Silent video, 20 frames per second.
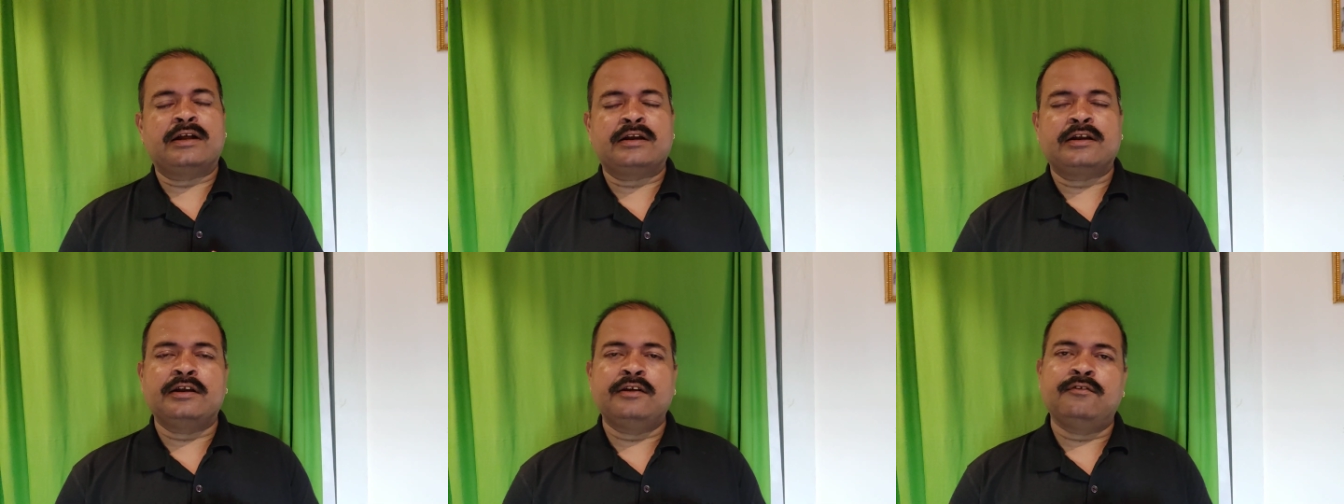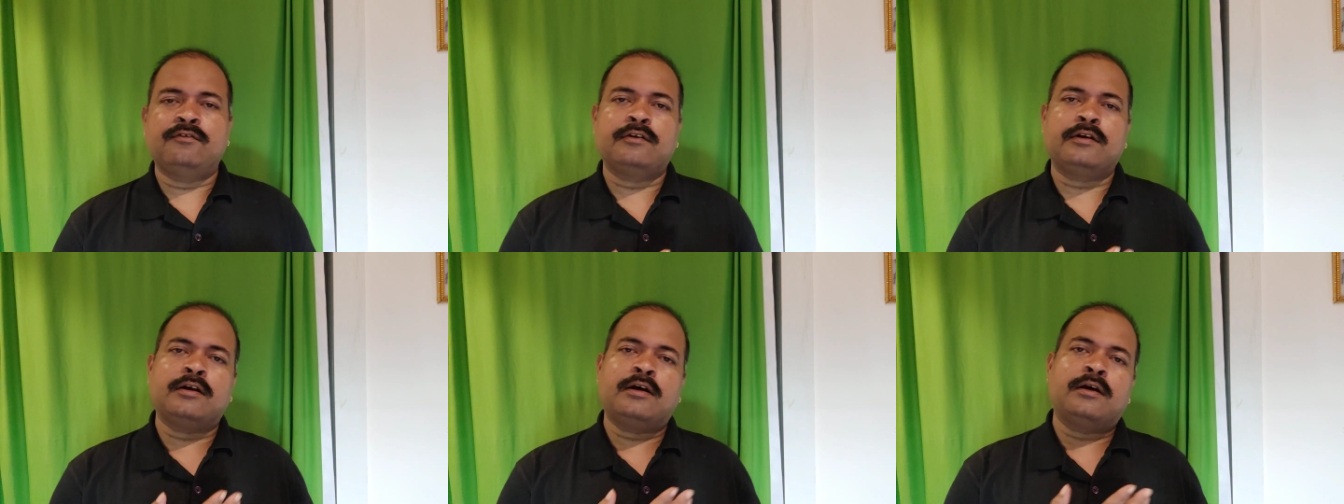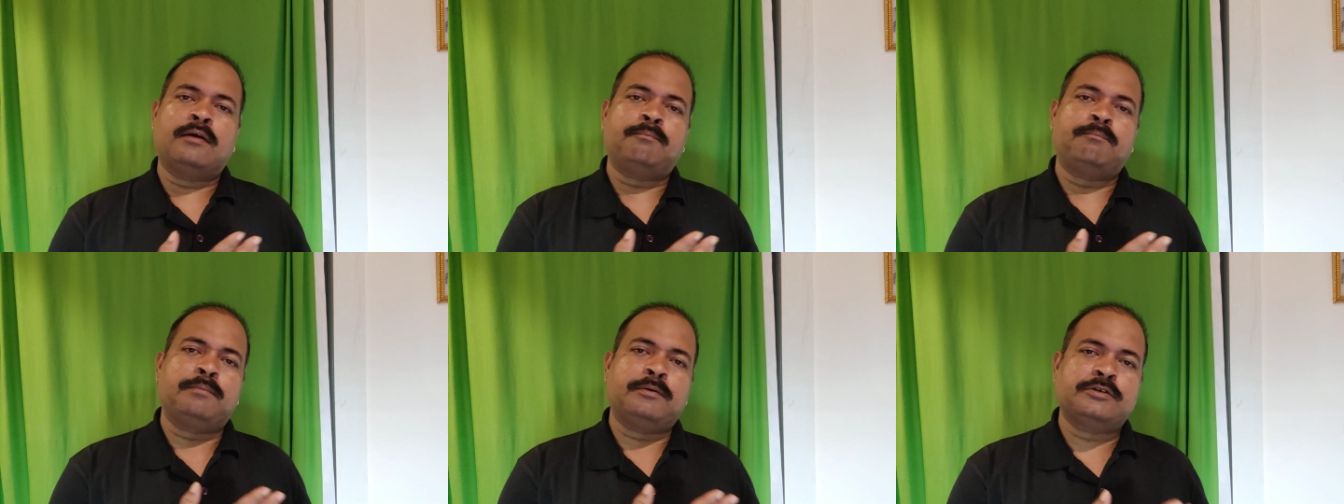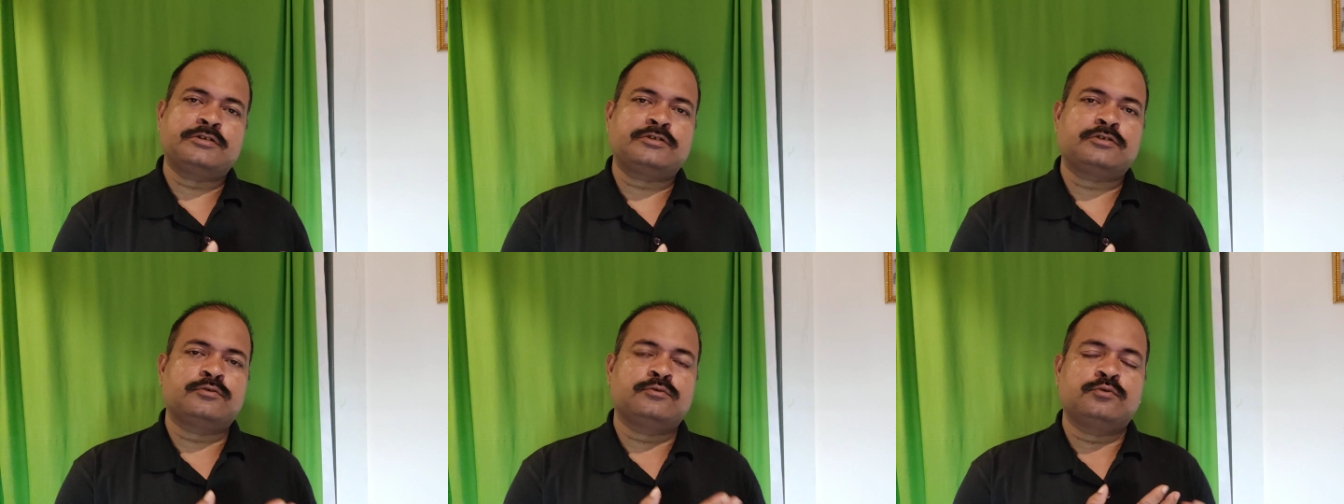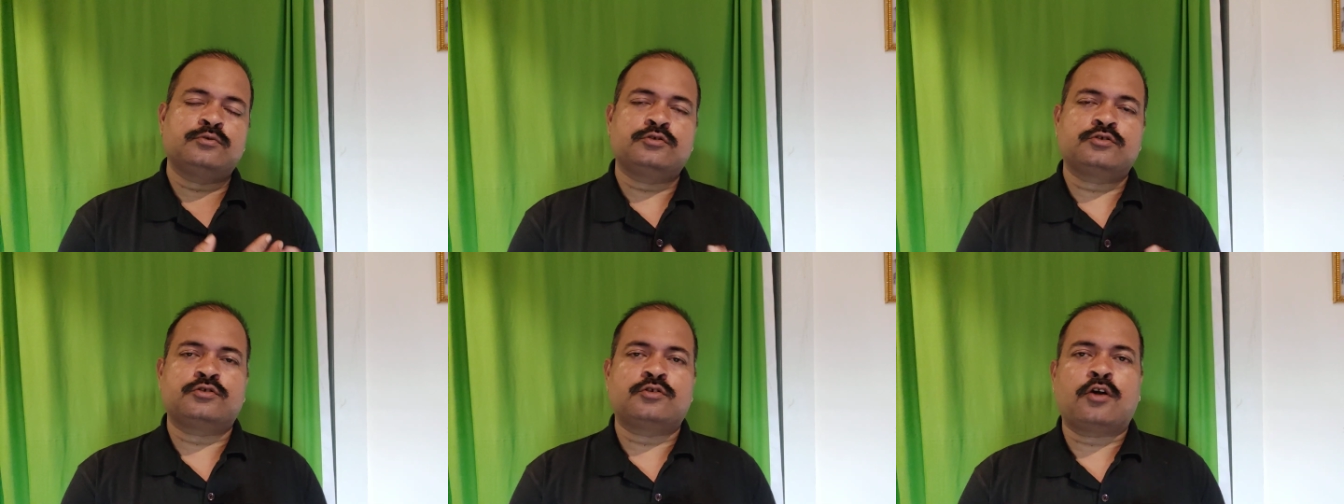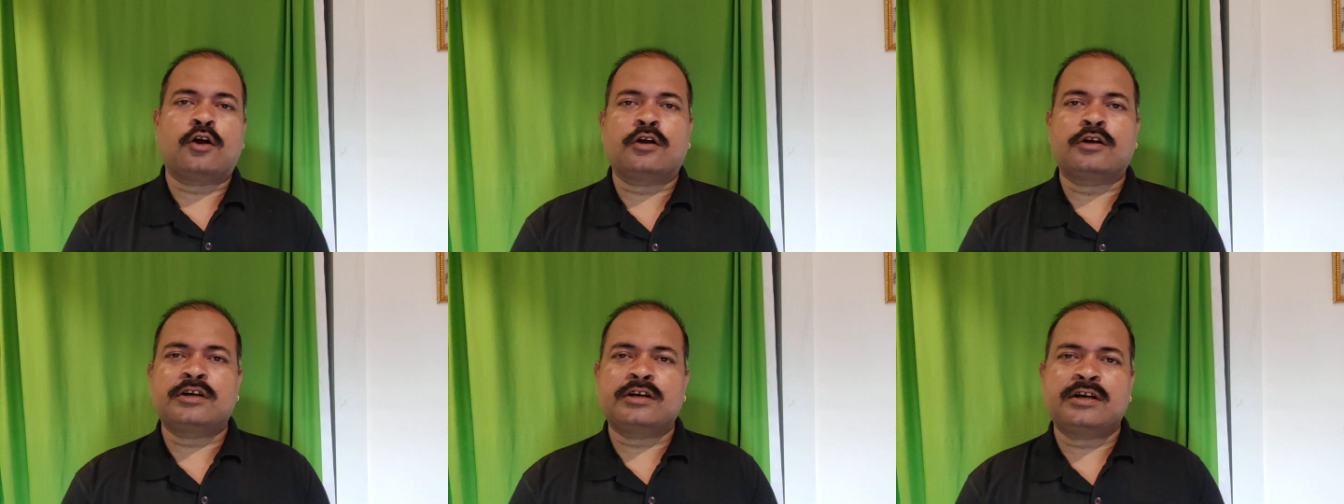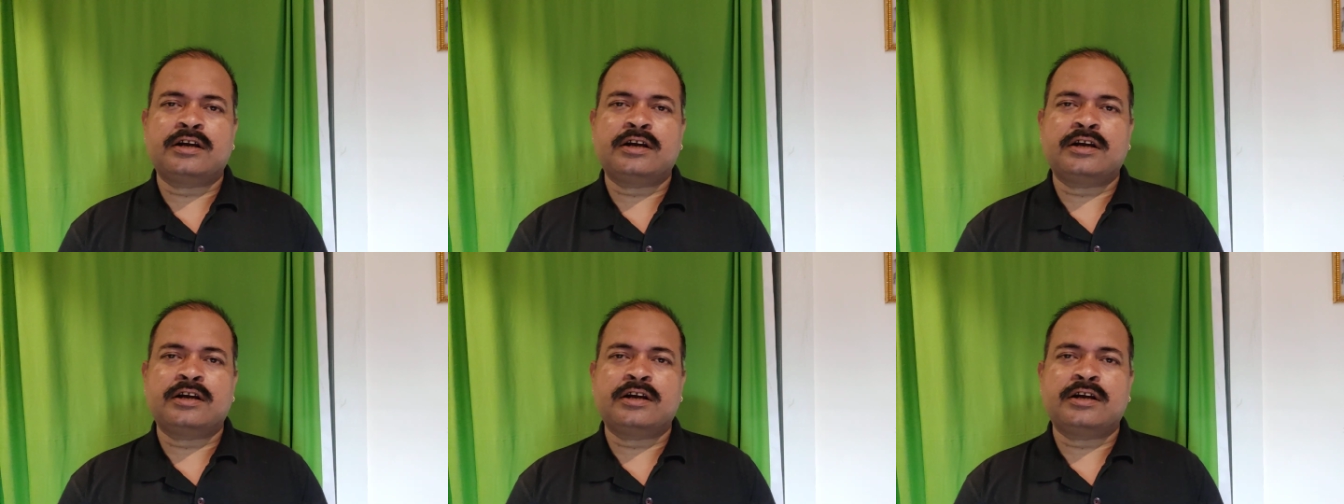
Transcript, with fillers: that even a person who is not